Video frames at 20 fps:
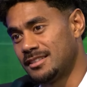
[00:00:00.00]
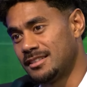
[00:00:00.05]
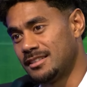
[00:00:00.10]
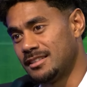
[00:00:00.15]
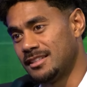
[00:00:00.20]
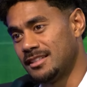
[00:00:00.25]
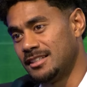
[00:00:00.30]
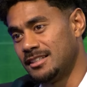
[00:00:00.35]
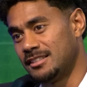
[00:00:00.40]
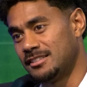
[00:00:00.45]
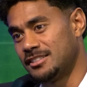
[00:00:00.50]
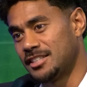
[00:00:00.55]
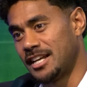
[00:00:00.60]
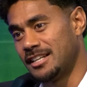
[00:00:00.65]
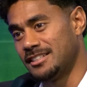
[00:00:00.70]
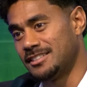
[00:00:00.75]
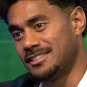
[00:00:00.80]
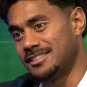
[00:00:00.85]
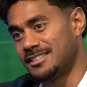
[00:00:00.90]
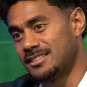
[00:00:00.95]
Yeah,
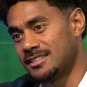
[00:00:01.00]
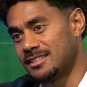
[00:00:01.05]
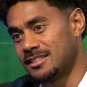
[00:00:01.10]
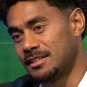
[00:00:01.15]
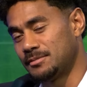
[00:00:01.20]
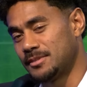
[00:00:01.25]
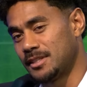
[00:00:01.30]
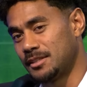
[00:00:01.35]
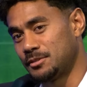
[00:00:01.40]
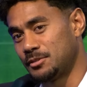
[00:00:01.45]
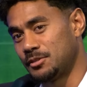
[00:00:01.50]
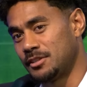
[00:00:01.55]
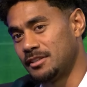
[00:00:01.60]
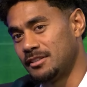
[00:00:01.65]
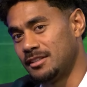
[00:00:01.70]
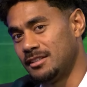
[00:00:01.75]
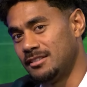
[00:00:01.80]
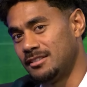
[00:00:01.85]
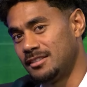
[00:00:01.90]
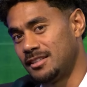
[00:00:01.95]
changes. Sometimes we
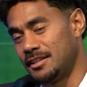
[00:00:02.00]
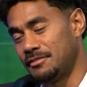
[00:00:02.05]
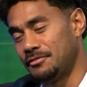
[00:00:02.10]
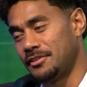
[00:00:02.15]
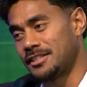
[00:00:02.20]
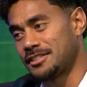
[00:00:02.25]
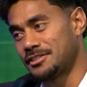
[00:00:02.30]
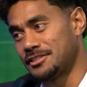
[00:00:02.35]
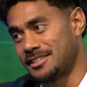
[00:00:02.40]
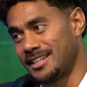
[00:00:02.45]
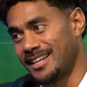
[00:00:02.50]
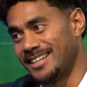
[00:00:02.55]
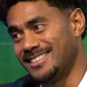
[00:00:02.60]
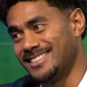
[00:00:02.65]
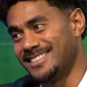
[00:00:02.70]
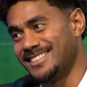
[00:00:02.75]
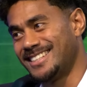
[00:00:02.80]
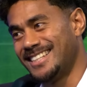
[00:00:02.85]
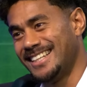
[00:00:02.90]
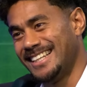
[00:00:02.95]
give extra
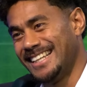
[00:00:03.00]
changes.